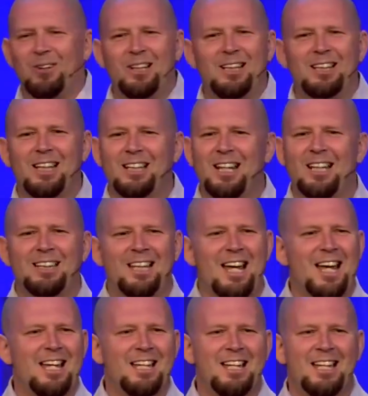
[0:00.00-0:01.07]
or anything like
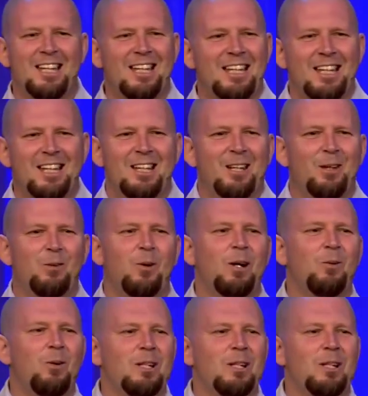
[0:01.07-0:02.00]
that. It, it